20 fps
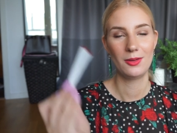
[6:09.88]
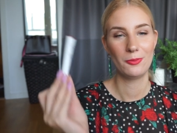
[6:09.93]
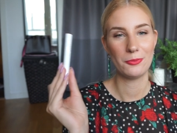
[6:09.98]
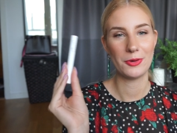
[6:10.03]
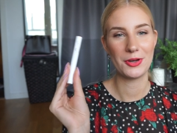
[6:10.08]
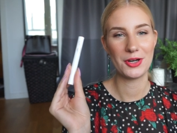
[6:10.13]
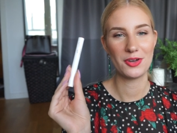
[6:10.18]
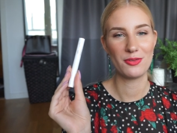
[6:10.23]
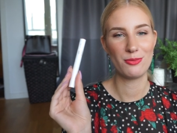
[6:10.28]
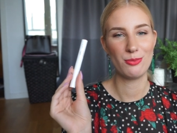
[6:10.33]

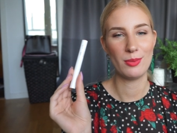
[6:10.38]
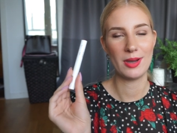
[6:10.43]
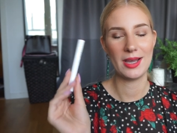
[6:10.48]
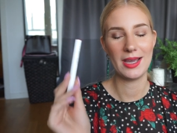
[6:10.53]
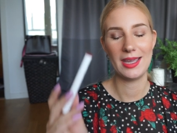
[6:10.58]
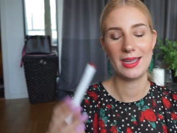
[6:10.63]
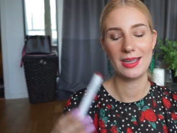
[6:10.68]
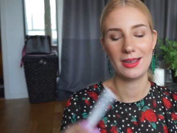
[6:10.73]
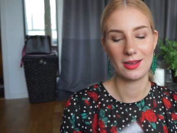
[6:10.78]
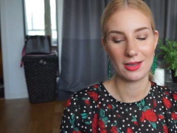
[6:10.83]
one of
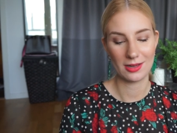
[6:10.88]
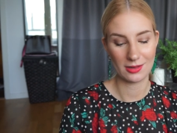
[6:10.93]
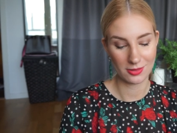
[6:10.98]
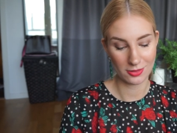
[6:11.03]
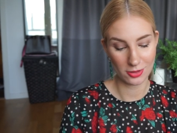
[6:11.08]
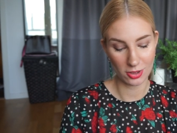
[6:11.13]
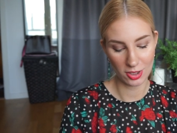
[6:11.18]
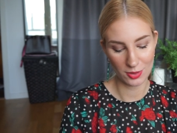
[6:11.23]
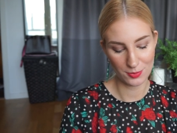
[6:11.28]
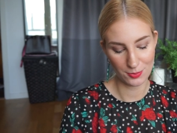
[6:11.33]
my
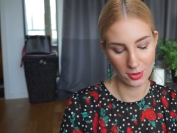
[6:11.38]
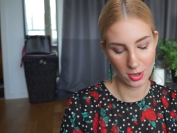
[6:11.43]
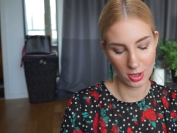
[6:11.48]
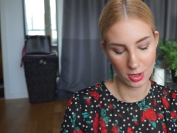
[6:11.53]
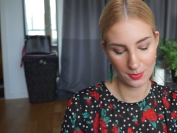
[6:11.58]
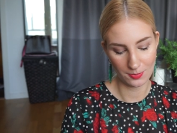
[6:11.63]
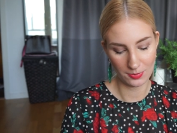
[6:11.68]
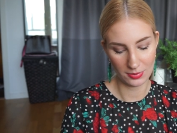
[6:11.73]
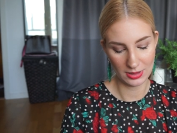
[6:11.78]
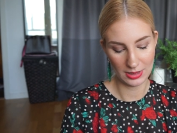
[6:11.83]

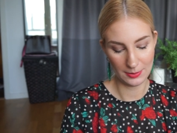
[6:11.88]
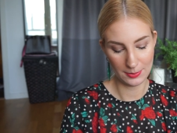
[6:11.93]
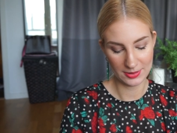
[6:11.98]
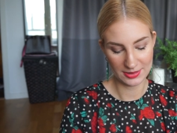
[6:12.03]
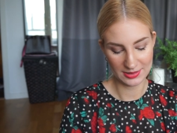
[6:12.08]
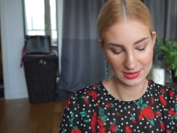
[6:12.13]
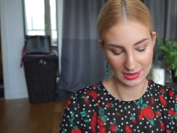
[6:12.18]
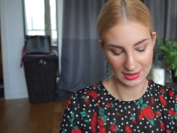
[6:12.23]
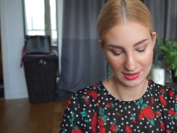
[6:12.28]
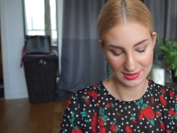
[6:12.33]
Colourpop
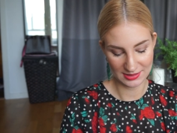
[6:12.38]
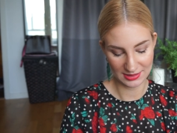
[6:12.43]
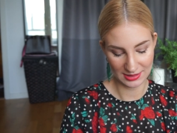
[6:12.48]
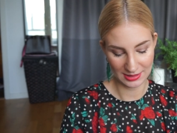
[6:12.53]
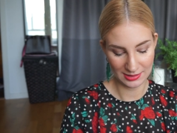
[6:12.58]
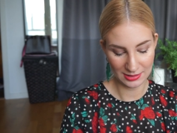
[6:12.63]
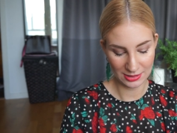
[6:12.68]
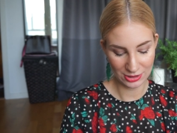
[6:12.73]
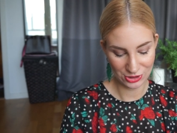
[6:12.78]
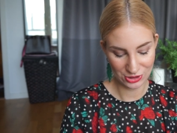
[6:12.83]
lipsticks
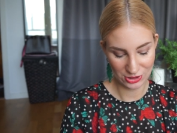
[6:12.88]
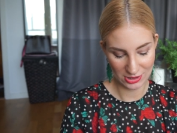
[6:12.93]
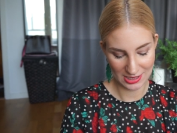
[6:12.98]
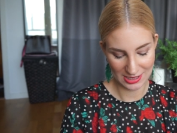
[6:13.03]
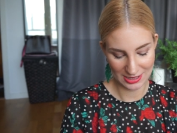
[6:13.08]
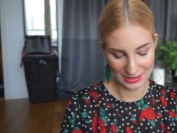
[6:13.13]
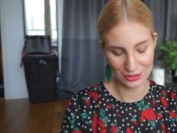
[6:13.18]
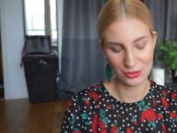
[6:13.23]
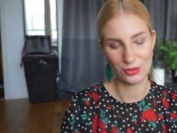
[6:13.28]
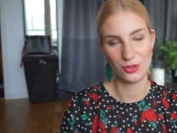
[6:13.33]
in the
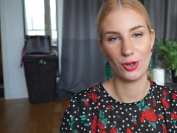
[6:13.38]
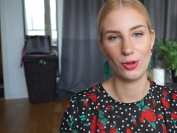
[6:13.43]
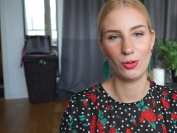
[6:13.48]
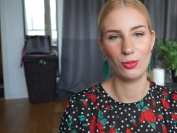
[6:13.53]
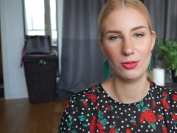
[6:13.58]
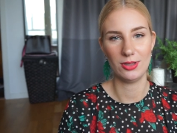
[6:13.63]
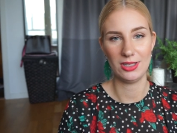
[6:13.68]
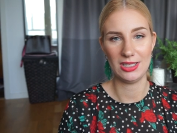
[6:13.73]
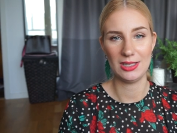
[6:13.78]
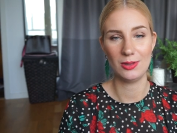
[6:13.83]
shade
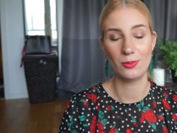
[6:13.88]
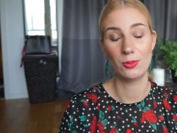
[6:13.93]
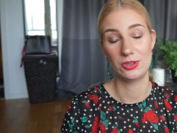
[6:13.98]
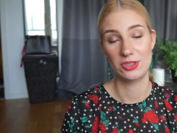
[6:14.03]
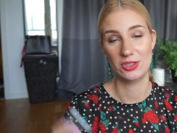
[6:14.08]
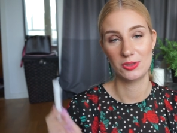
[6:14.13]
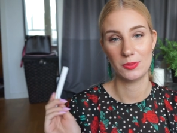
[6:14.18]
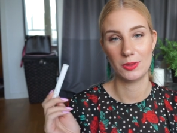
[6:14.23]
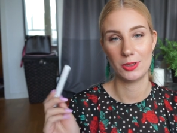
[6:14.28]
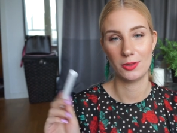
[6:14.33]
Goldie, which
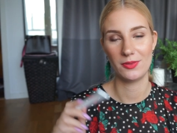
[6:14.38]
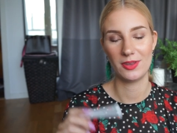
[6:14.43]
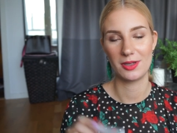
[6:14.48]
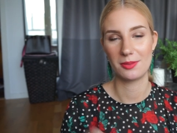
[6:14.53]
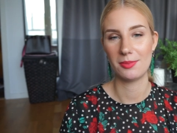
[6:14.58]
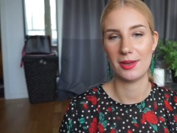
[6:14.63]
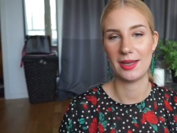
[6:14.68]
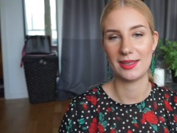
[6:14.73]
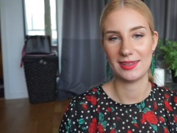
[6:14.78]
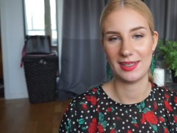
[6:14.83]
is one of their
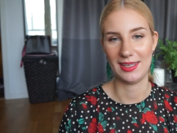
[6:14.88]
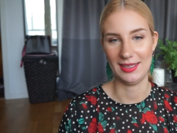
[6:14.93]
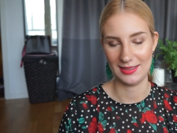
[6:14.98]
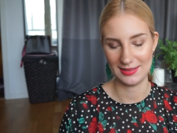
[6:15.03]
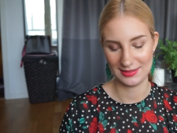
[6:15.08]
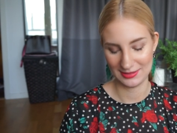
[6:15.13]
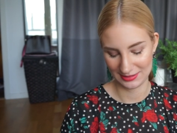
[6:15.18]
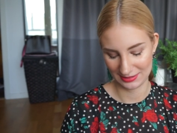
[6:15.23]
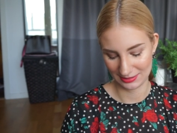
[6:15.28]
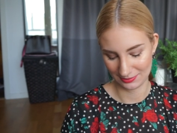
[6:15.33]
matte
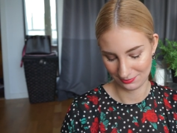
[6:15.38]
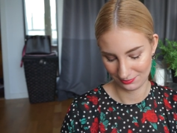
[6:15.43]
X.